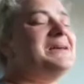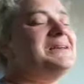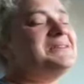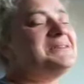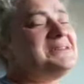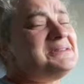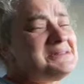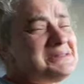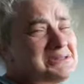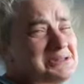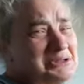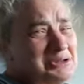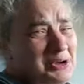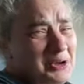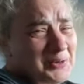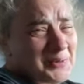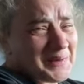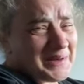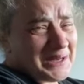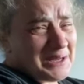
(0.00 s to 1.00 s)
This is not
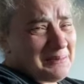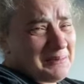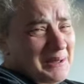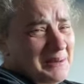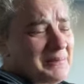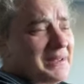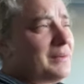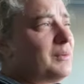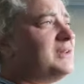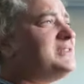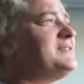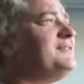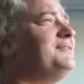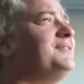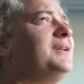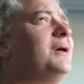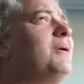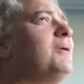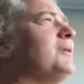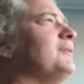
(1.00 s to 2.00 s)
really about me. Well, it's a
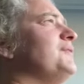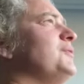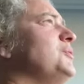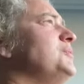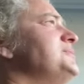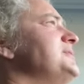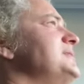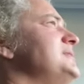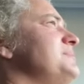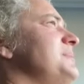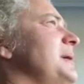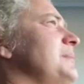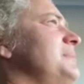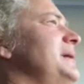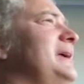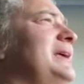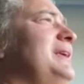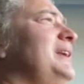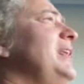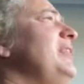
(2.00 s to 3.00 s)
vlog. Of course it's about me.
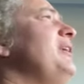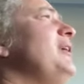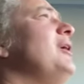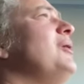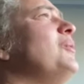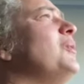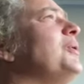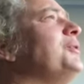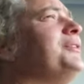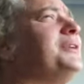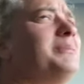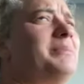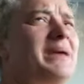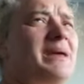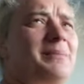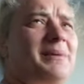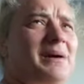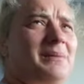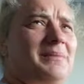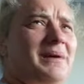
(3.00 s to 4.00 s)
Anything I want it can be
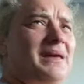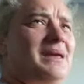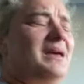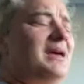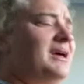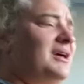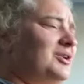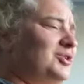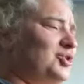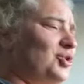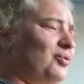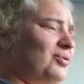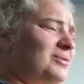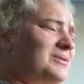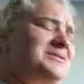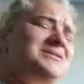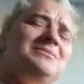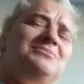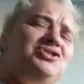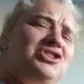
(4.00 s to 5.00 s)
about me. You're all
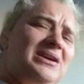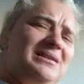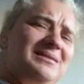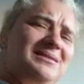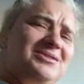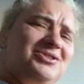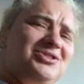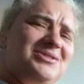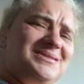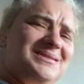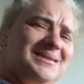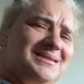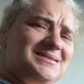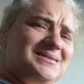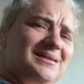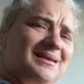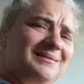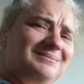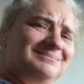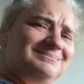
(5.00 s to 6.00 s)
subjected to just
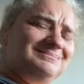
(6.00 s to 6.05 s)
listening.